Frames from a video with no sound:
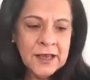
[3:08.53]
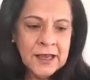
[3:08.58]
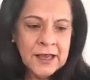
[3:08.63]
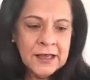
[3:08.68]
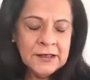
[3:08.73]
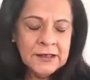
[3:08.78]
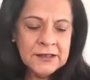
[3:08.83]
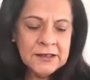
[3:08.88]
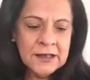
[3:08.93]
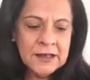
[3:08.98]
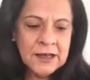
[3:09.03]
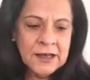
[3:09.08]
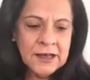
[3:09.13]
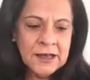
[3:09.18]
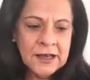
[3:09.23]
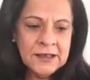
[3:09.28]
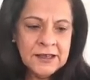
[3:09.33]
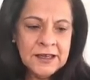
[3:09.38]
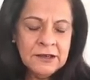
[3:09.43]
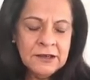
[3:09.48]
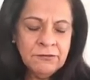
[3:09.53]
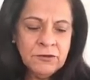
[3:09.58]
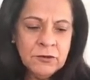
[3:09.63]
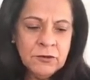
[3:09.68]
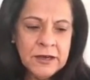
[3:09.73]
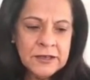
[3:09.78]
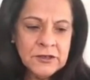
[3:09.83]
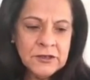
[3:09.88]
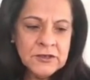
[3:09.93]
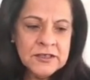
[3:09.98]
and I think if
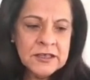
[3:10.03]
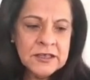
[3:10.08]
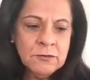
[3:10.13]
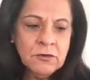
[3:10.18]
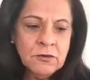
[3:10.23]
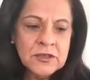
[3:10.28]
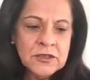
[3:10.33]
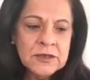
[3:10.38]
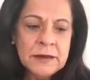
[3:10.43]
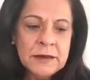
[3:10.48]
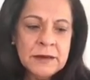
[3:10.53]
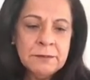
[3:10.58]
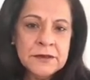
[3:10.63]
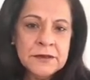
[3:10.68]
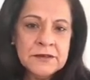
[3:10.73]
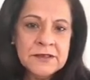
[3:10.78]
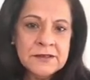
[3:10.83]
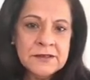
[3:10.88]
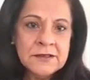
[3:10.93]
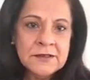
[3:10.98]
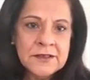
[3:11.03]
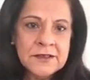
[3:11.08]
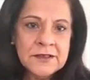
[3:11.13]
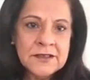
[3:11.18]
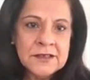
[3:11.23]
you had to say what's my personal